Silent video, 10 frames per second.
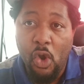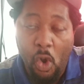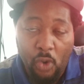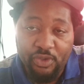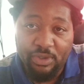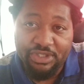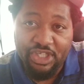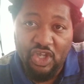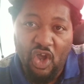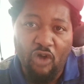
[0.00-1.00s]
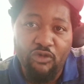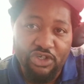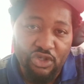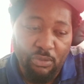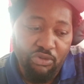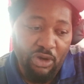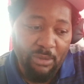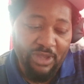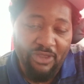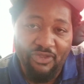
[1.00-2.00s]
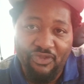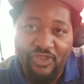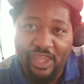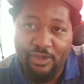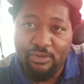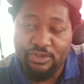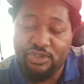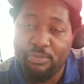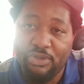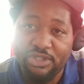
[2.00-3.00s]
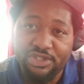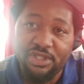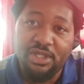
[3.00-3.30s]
Odin was the original program that they used to push